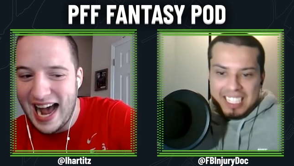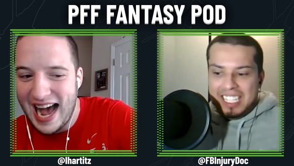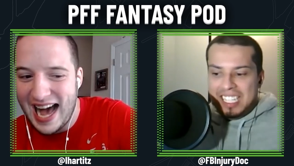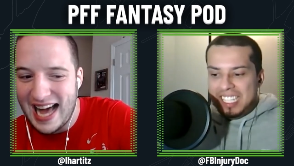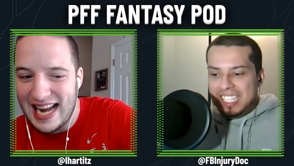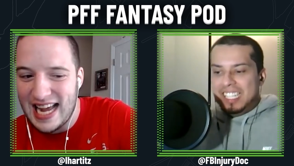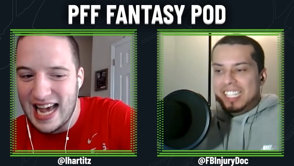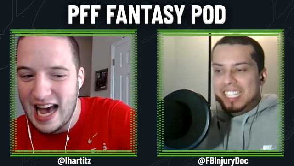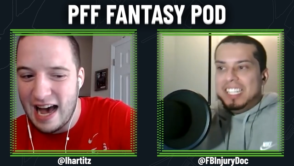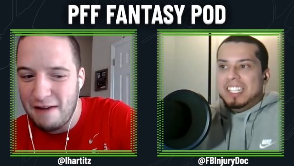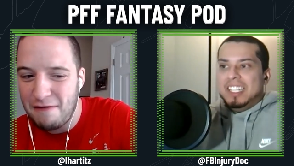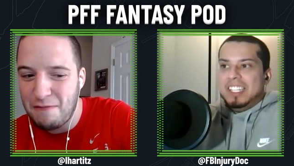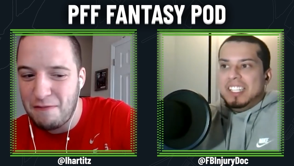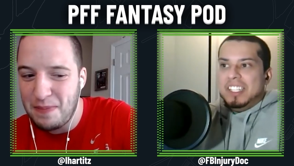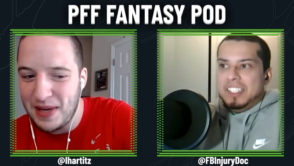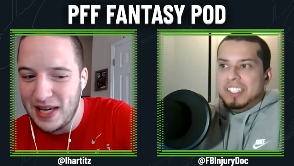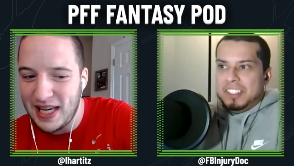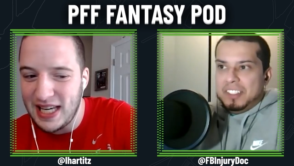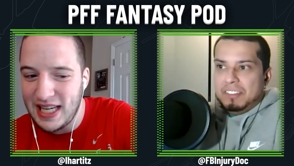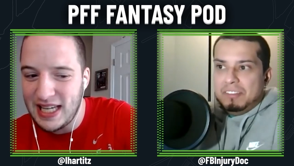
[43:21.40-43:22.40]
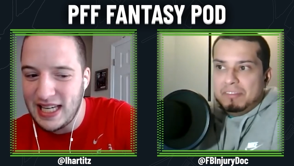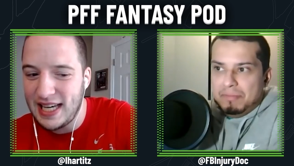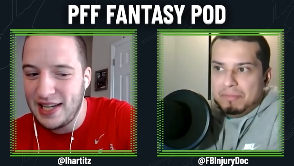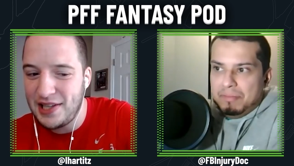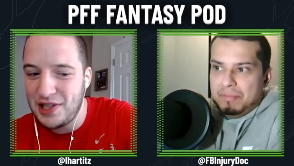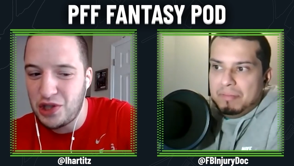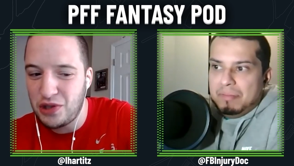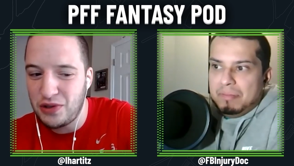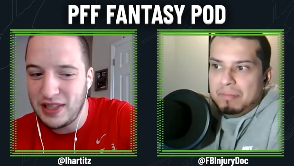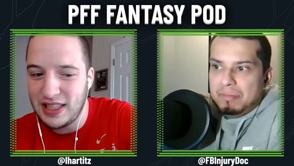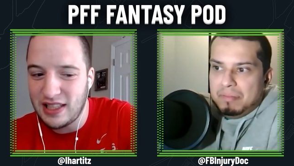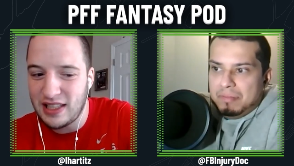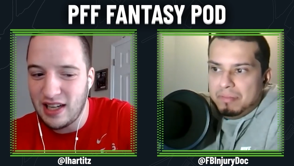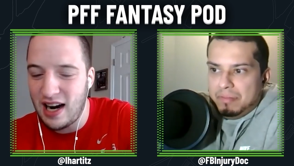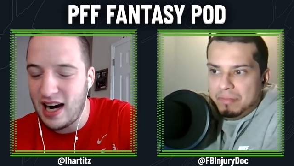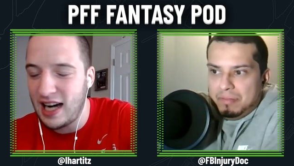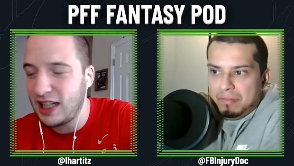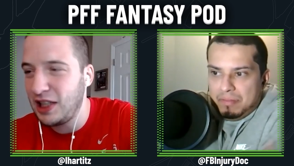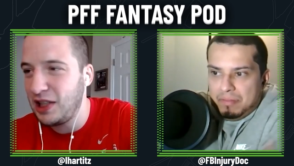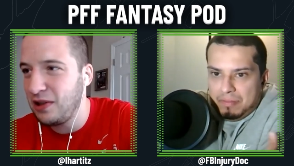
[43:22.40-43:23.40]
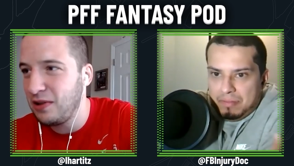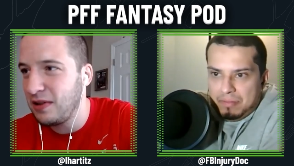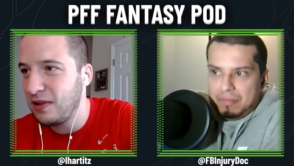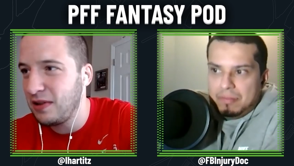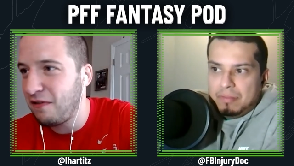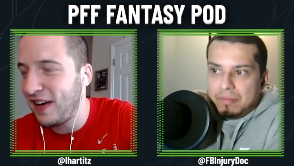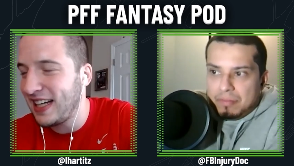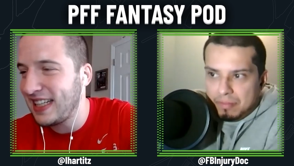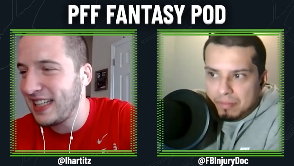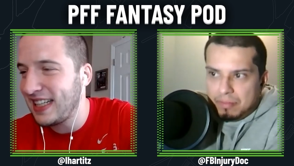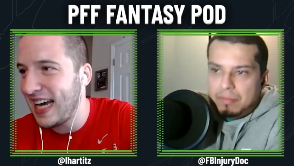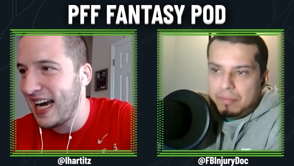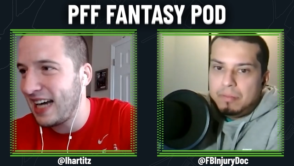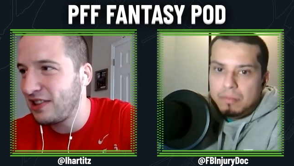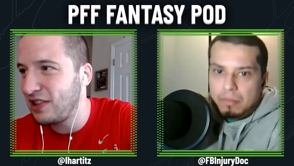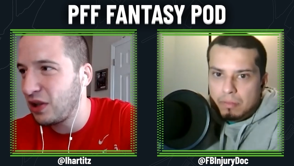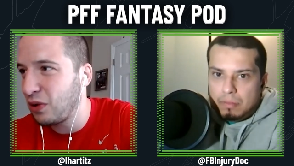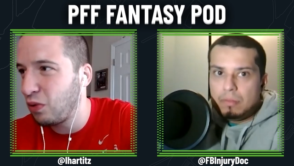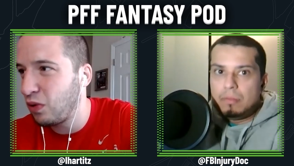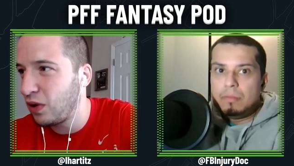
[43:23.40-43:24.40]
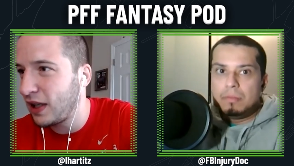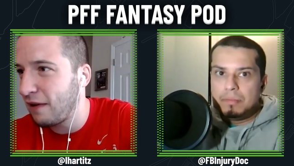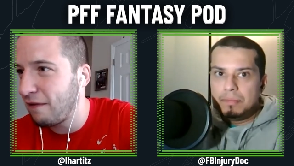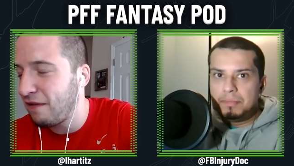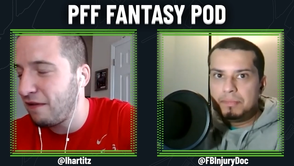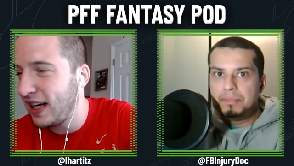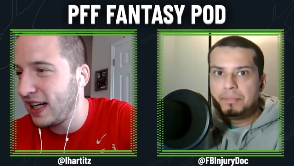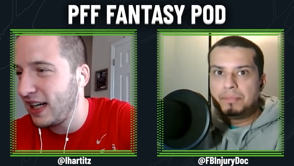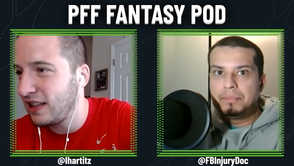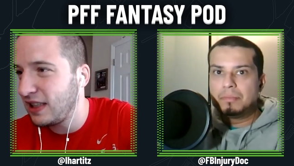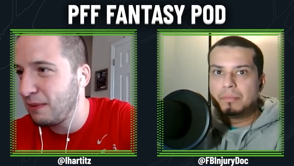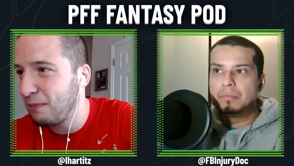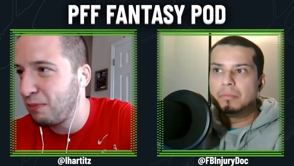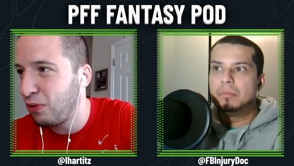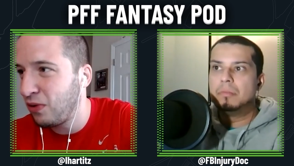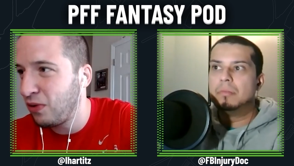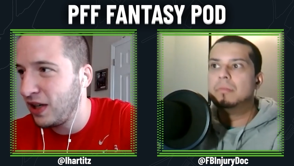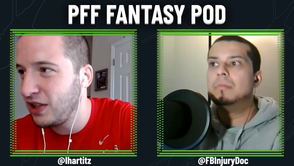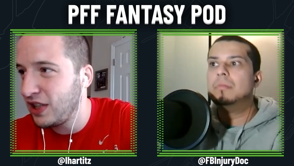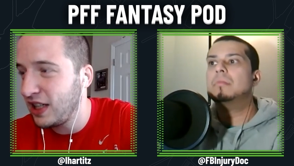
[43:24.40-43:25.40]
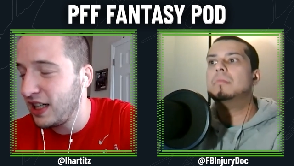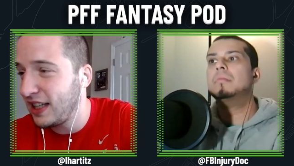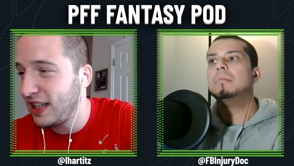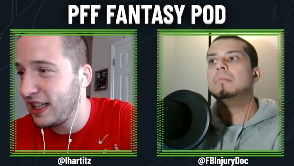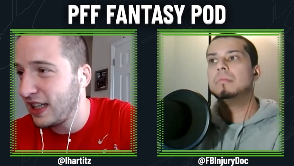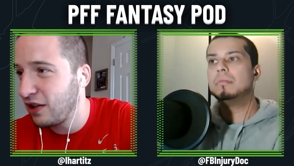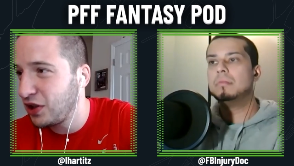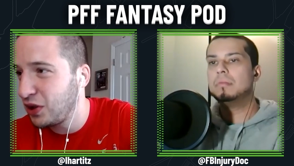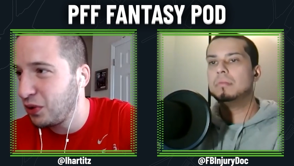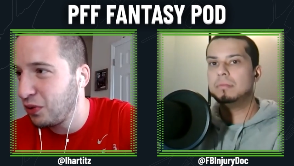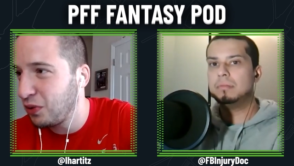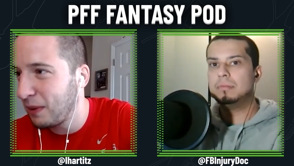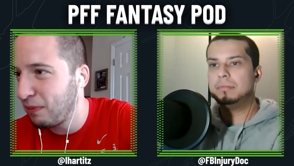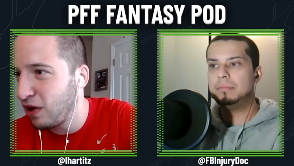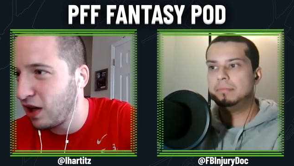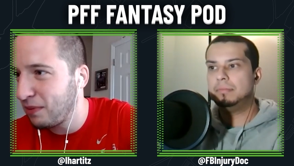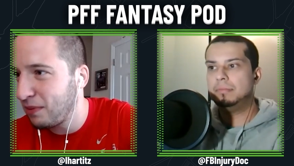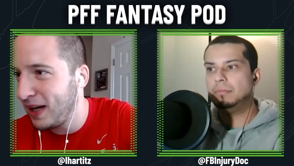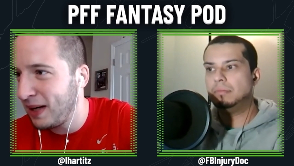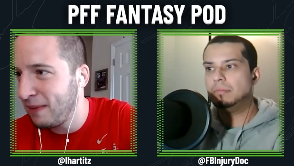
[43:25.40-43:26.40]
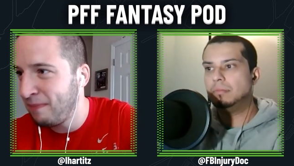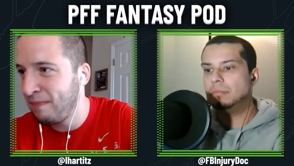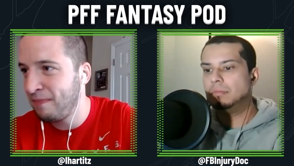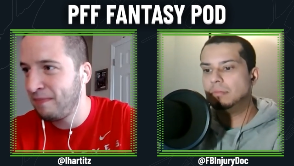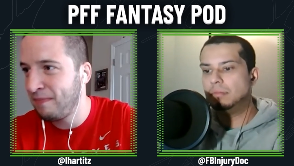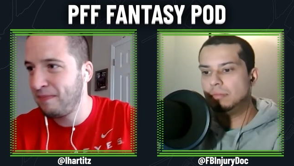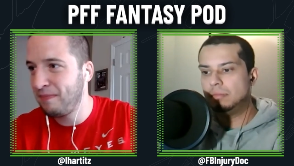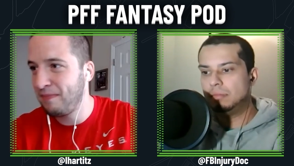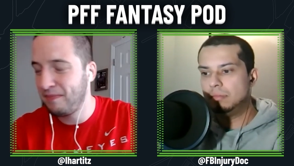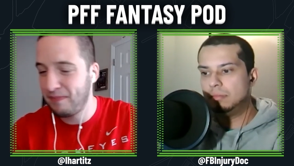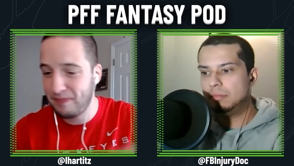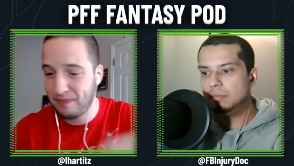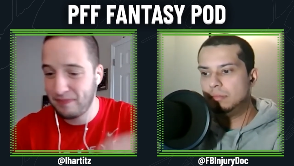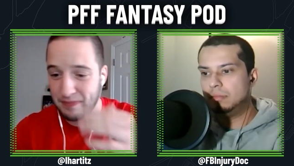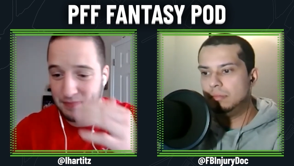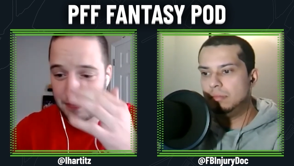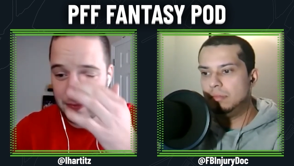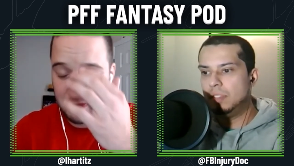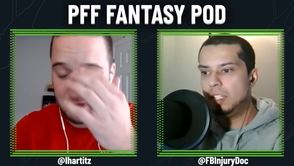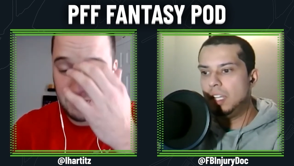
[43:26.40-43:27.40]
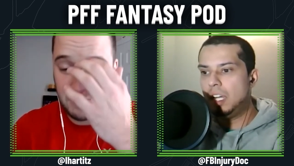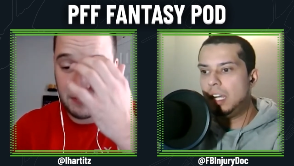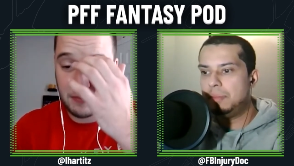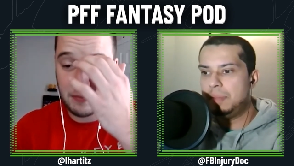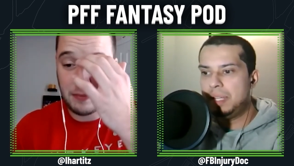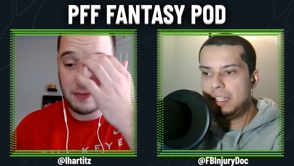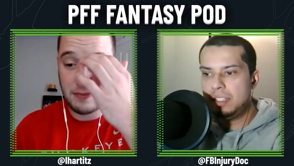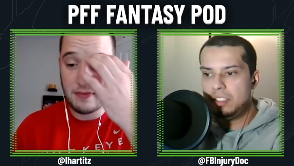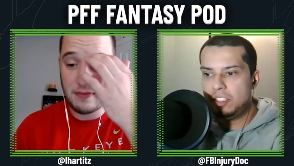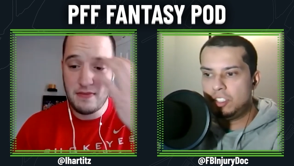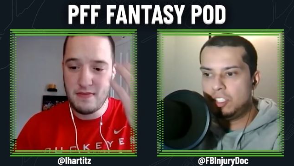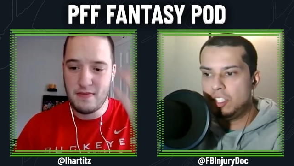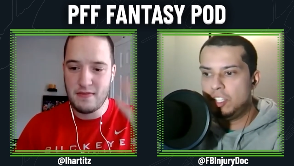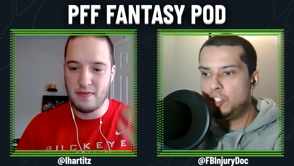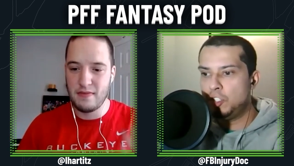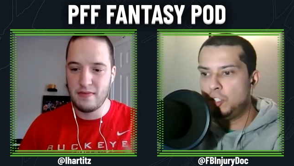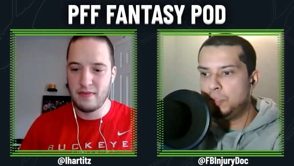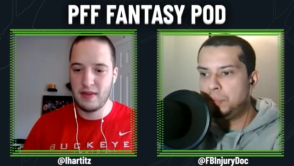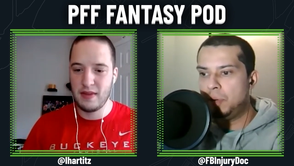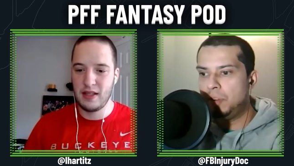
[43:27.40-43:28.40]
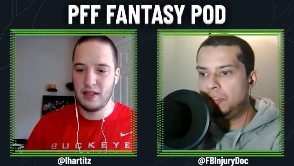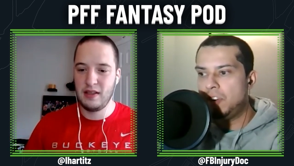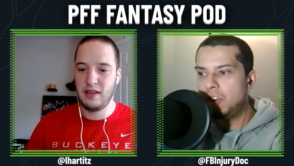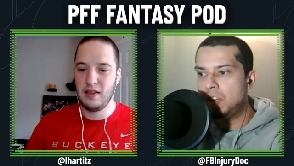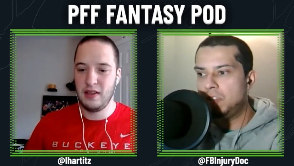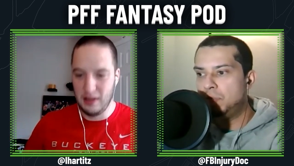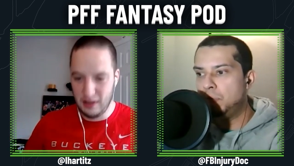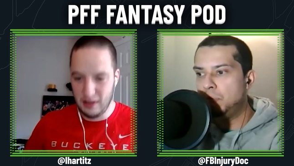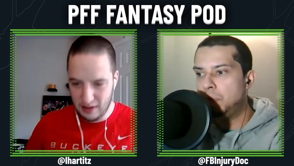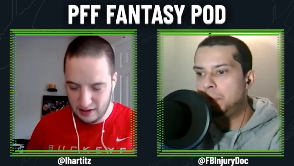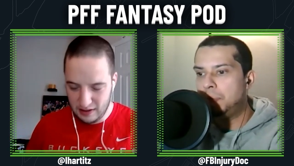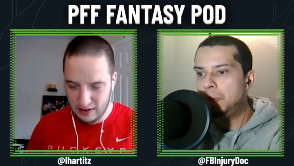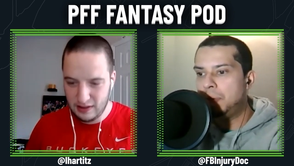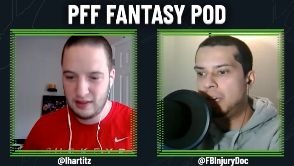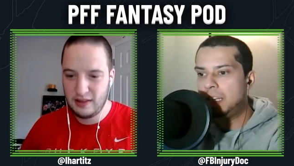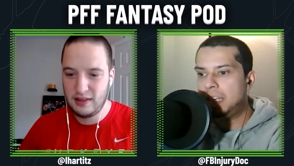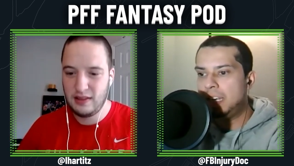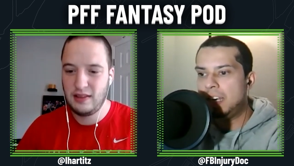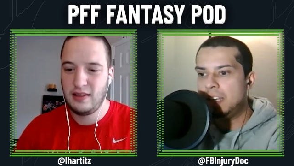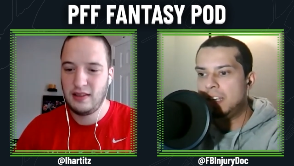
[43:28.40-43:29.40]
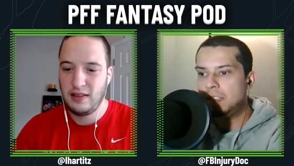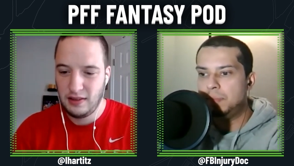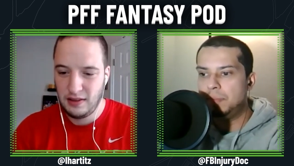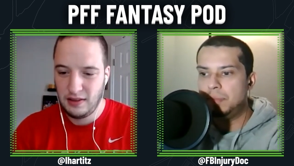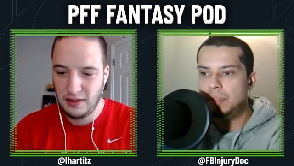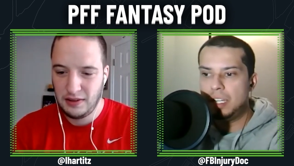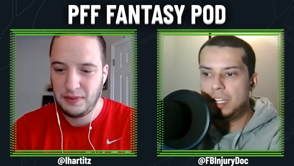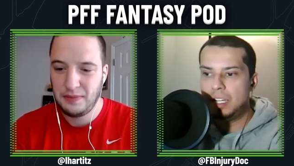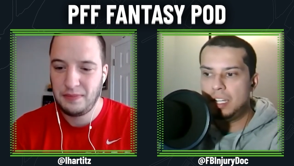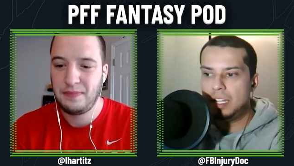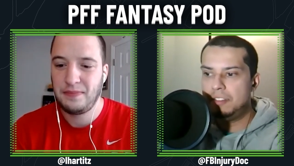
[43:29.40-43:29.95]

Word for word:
Speaker 1: at FB Injury Doc. You're doing fantastic work at Fantasy Points. Anything else you want to plug, man?
Speaker 2: Nah, man, just injury prone fantasy football podcast, uh,